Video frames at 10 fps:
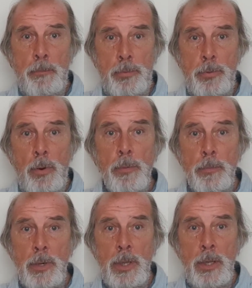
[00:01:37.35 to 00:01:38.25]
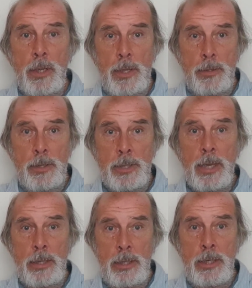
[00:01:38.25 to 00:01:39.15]
probably
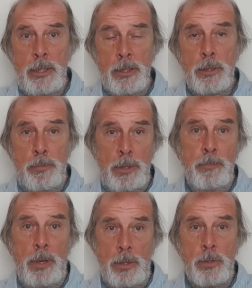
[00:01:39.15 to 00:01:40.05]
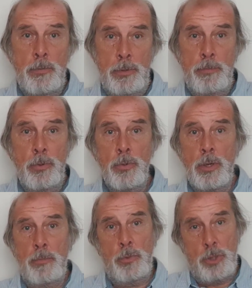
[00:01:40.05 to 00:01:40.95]
that needed to be part of the
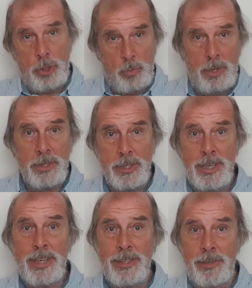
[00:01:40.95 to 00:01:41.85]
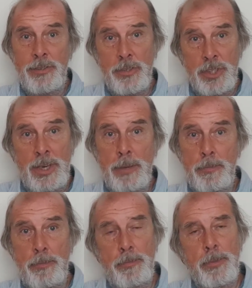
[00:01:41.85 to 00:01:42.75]
program, which is why the second and third step
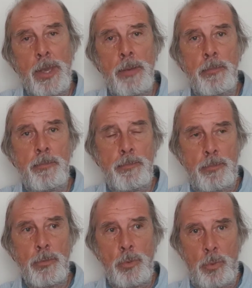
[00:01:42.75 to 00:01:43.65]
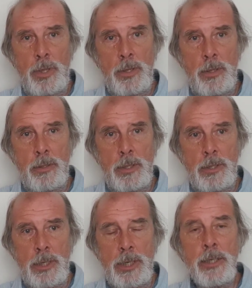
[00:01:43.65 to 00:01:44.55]
came the way
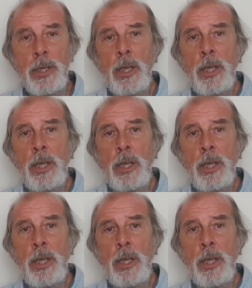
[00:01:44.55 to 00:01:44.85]
they did.